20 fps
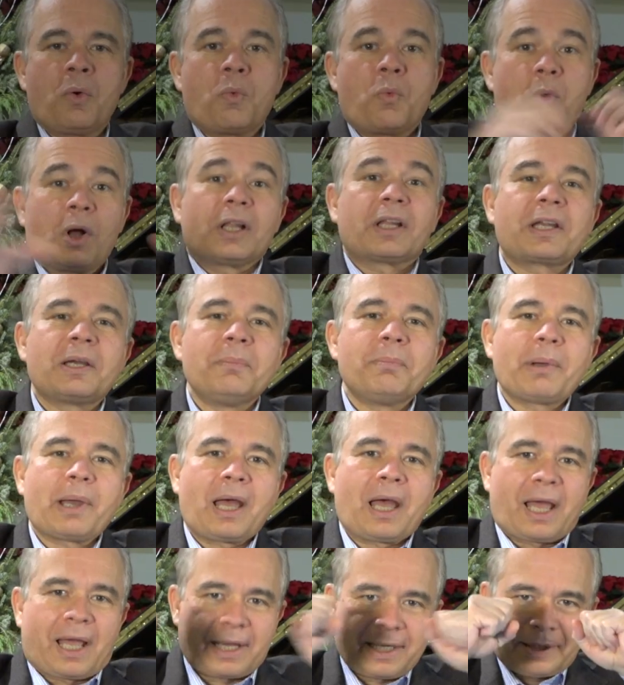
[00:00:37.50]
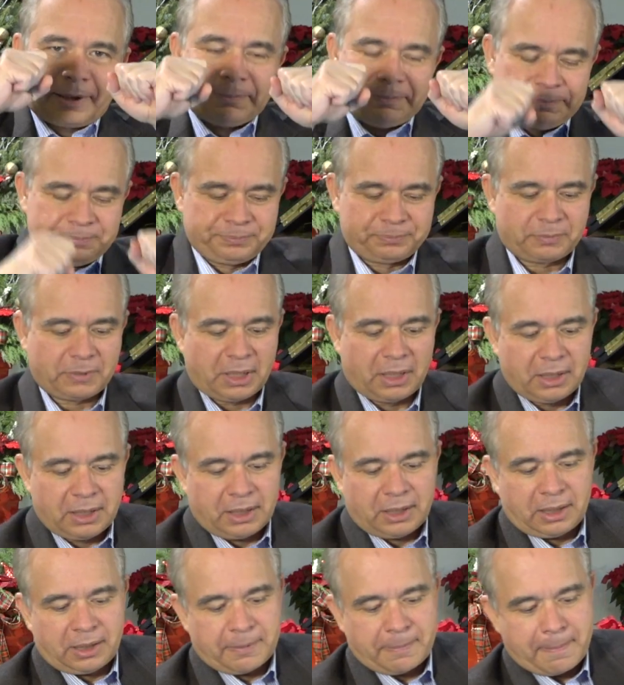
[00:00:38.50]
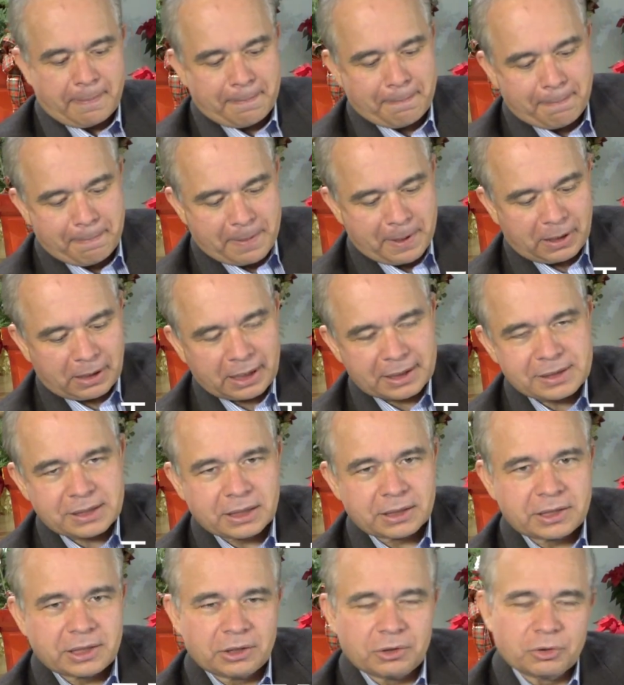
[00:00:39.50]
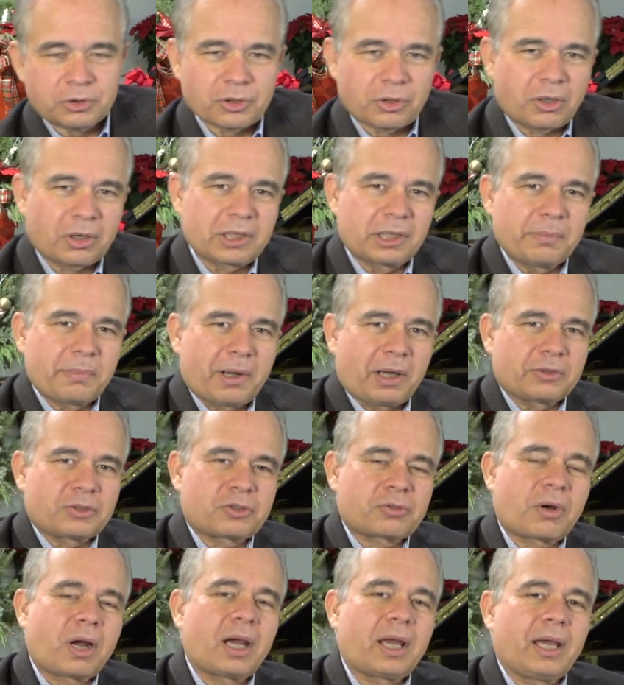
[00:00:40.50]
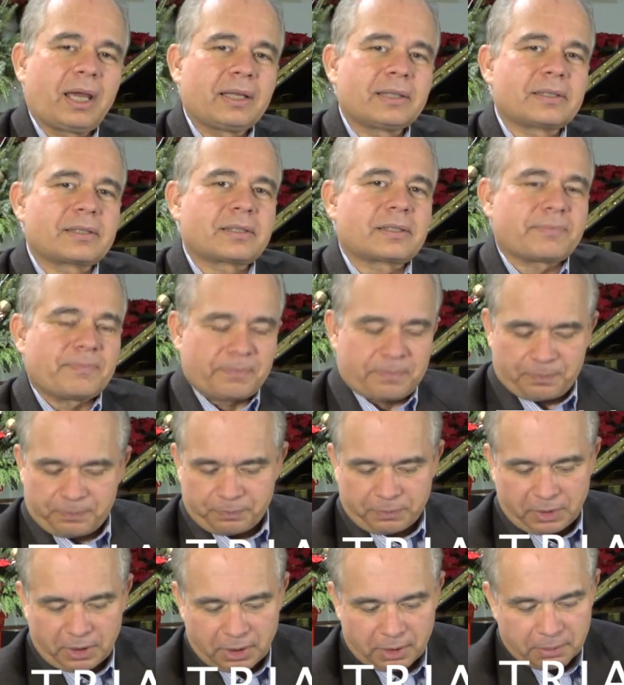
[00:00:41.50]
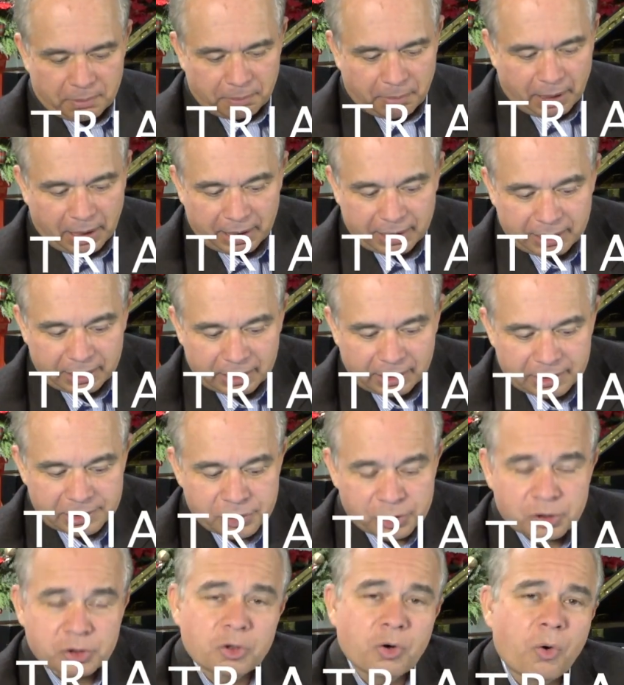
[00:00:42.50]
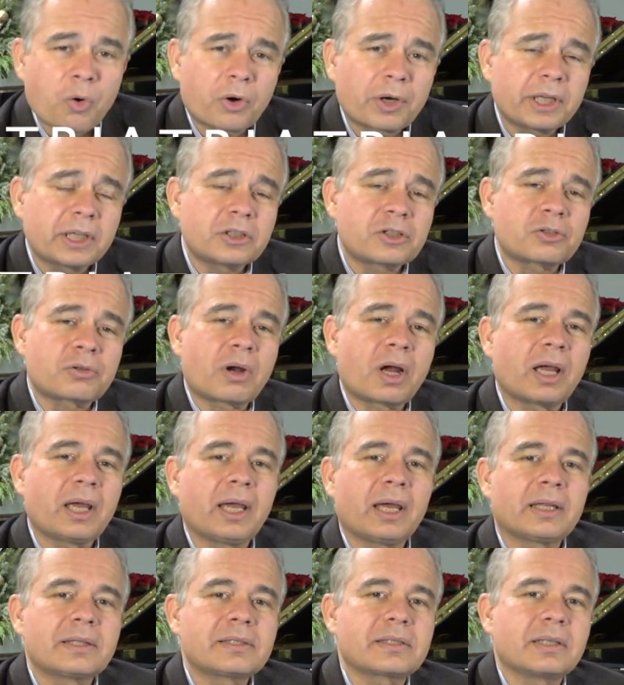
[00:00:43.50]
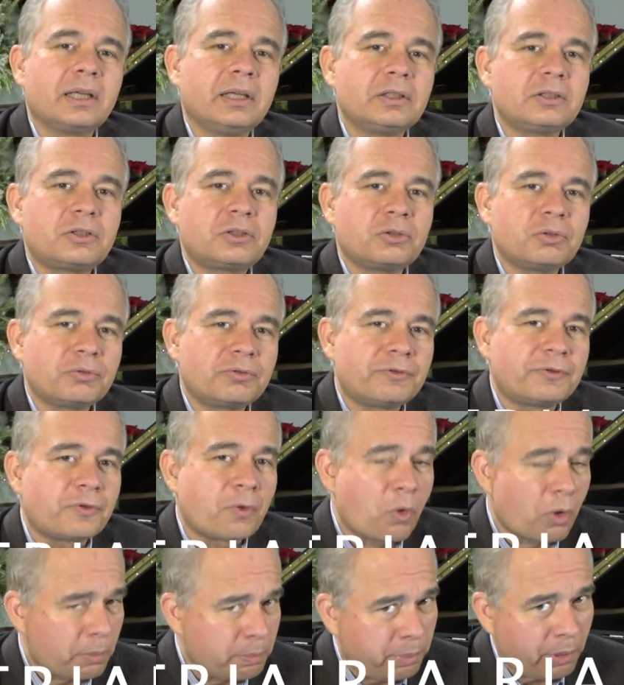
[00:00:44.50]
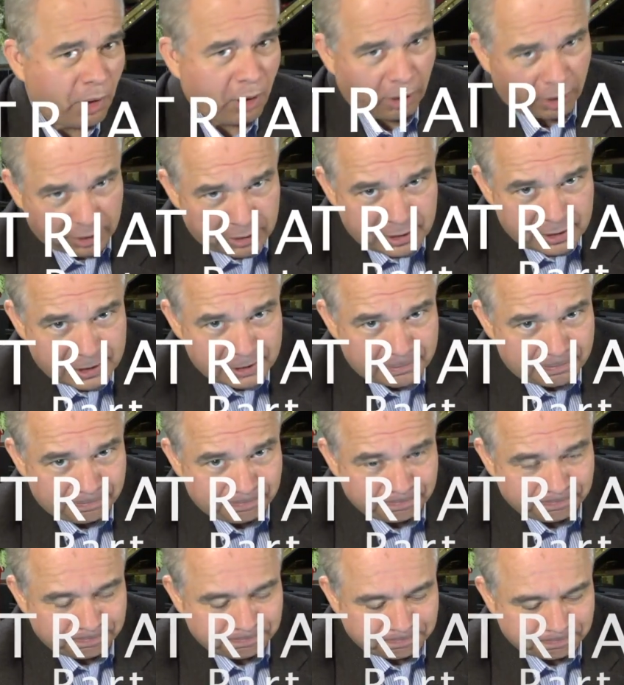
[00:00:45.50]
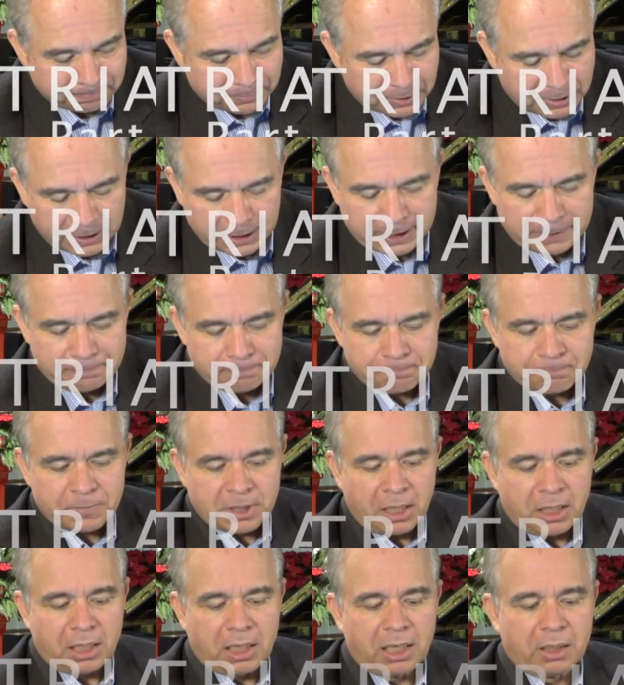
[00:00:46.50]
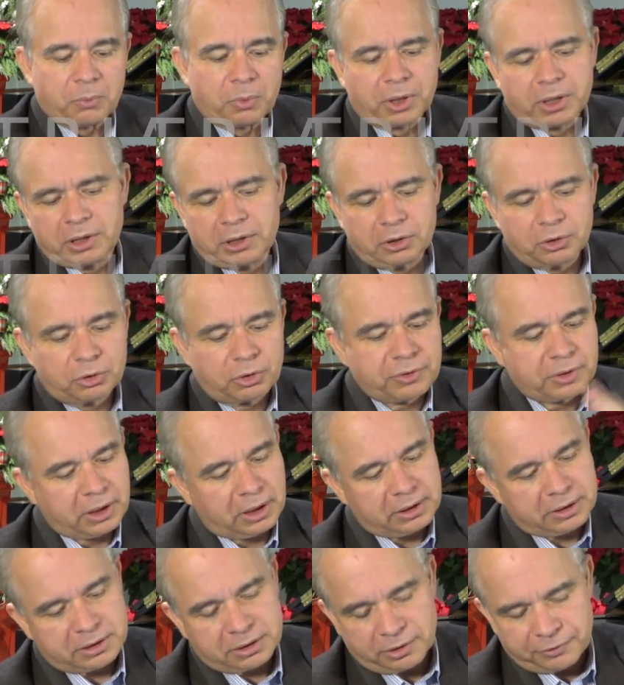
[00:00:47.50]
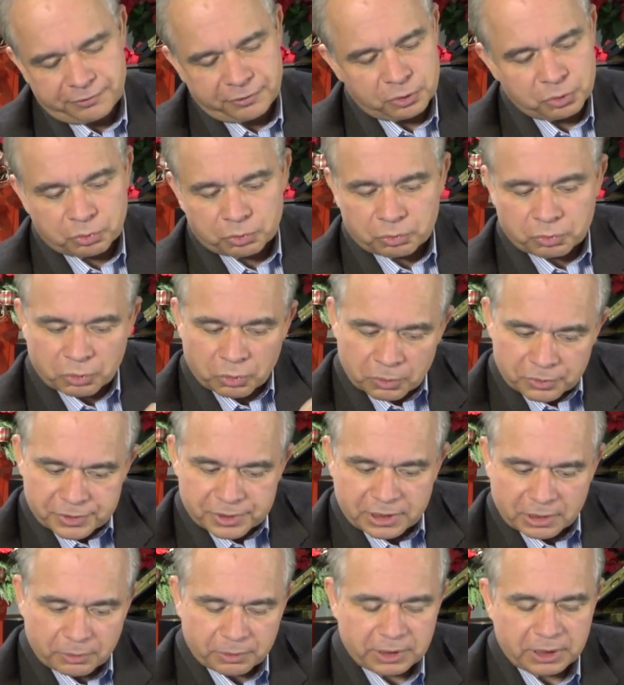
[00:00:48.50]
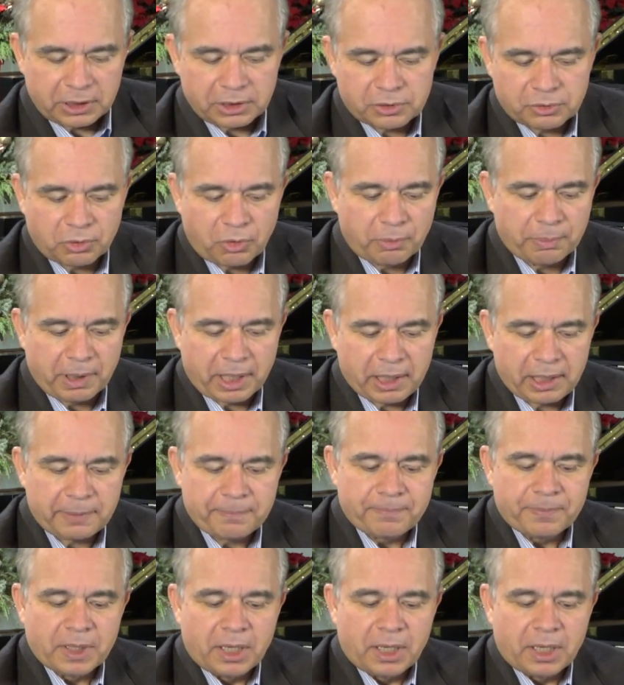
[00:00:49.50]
Welcome back. Let's continue talking about triads by scoring triads into 4 parts. Okay? And we're going to look at a few rules that we need to obey.